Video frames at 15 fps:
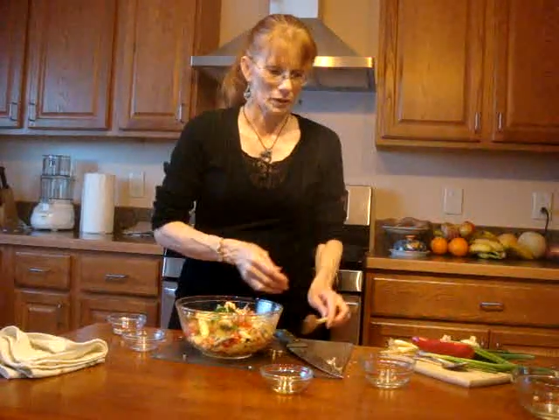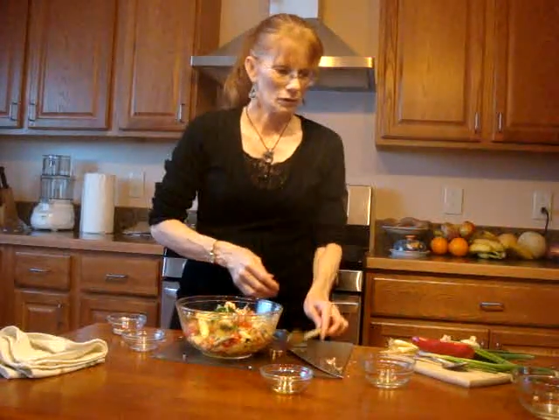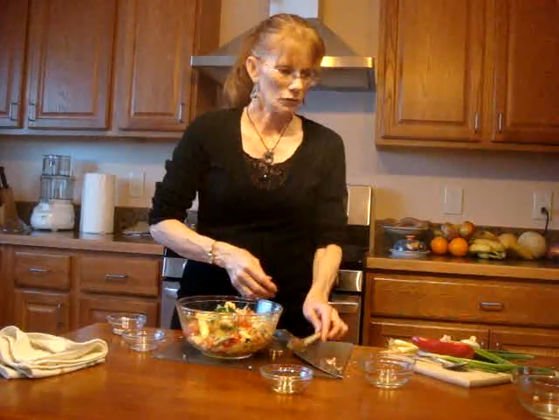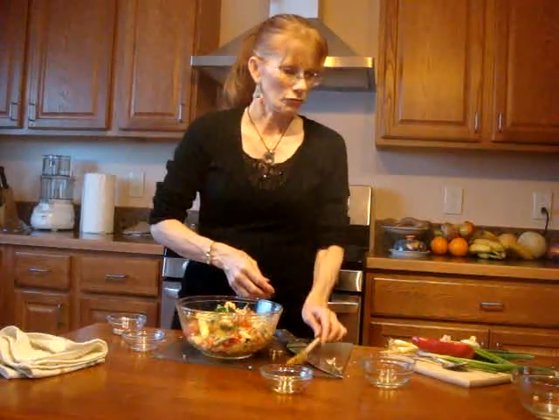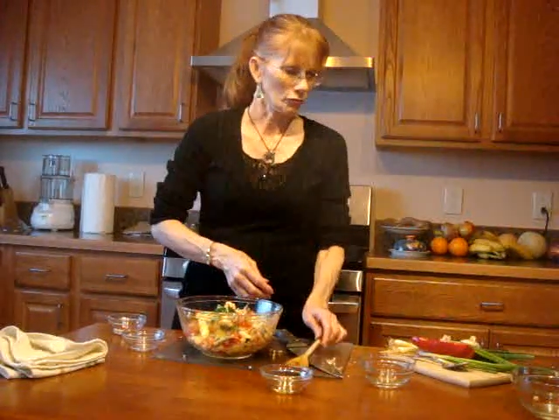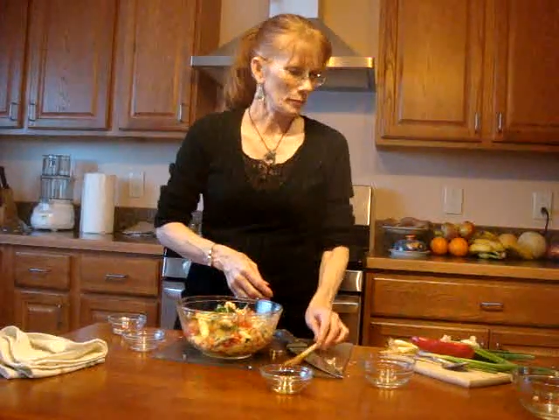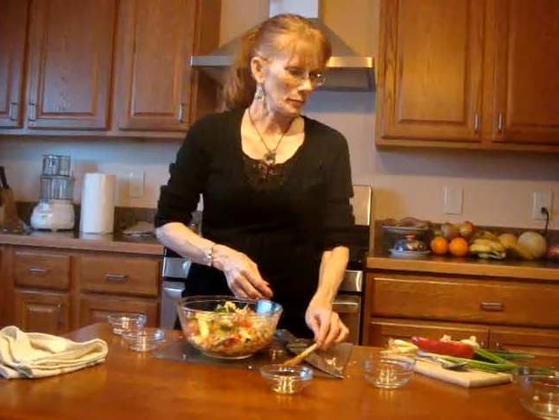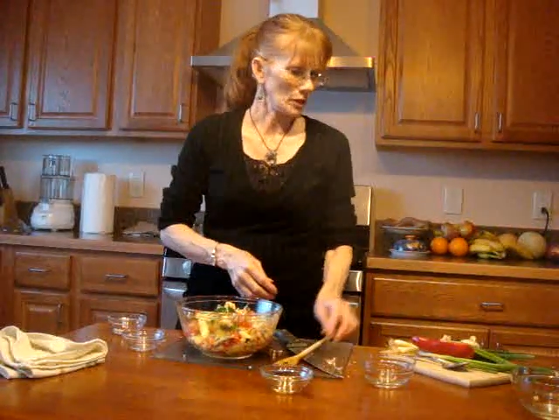
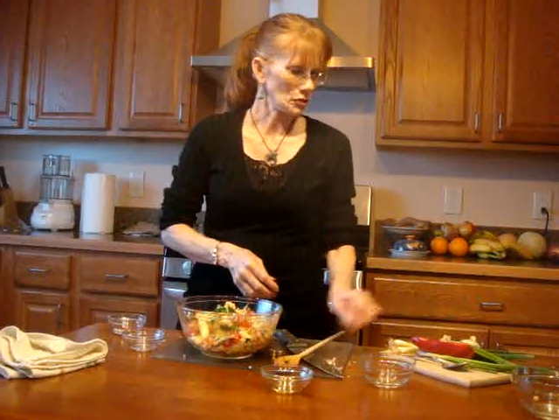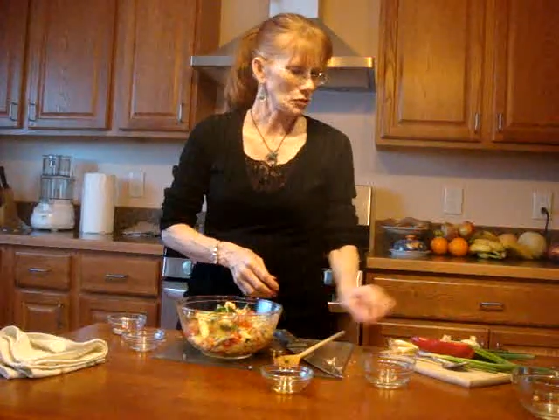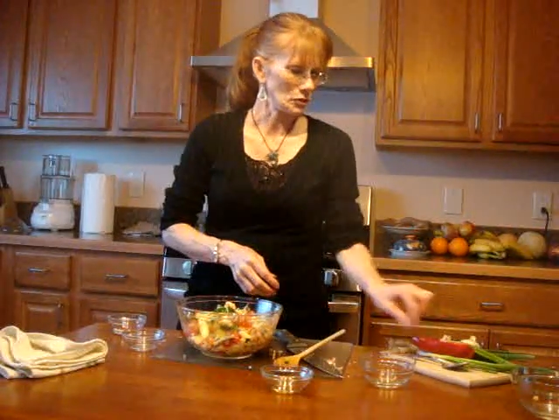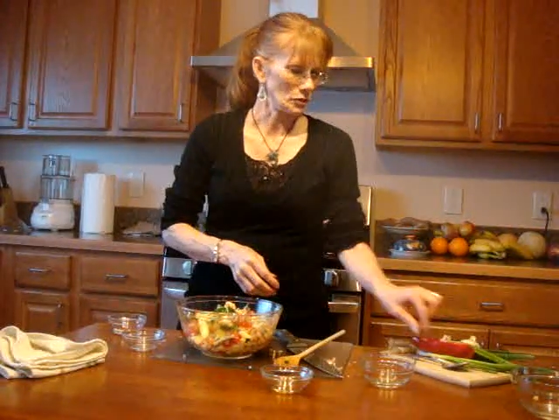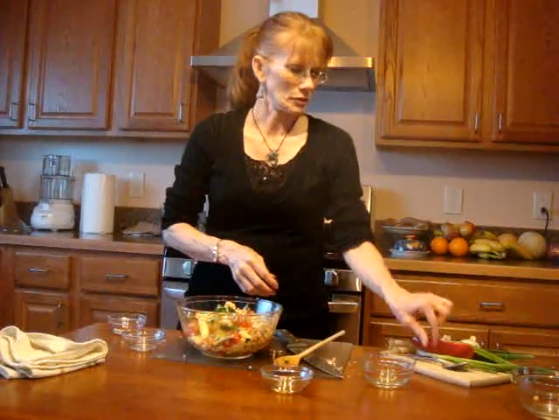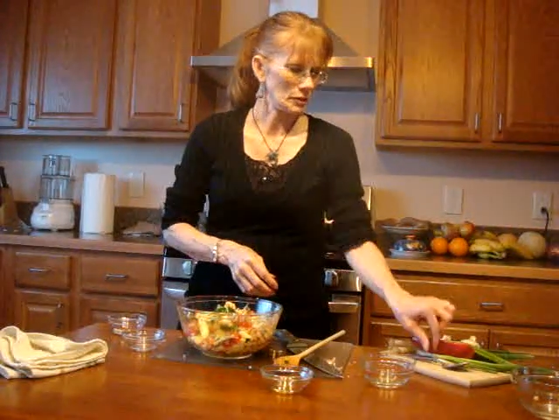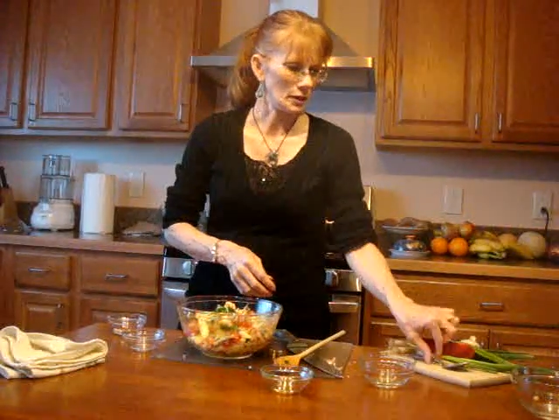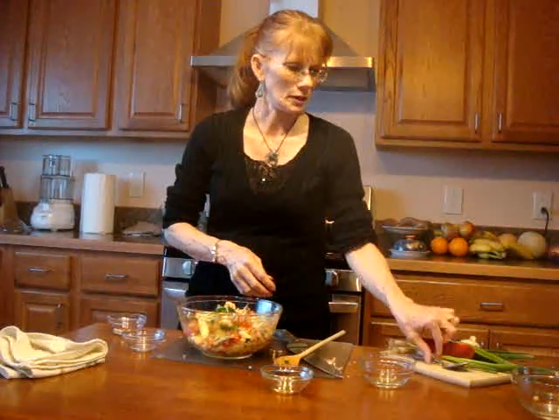
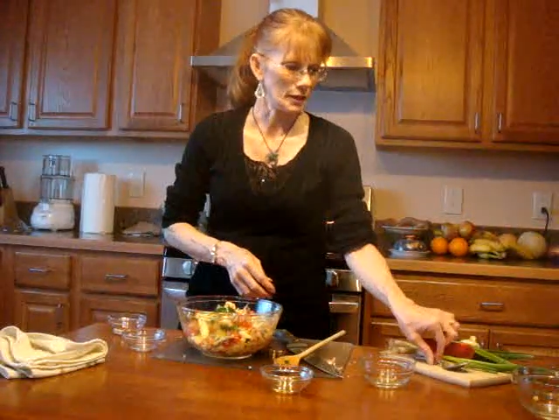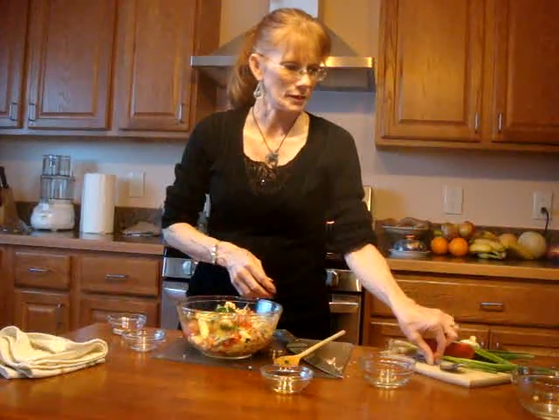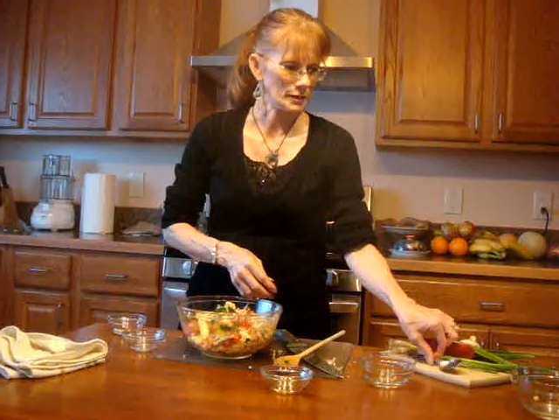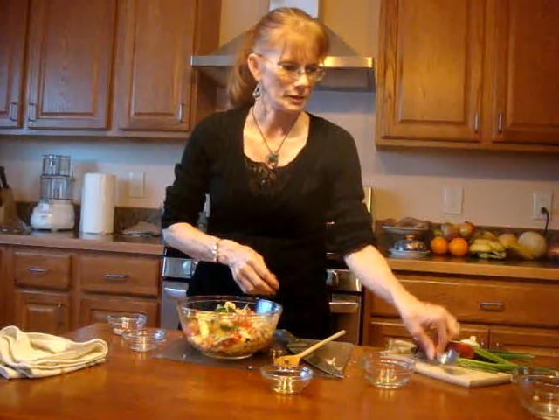information I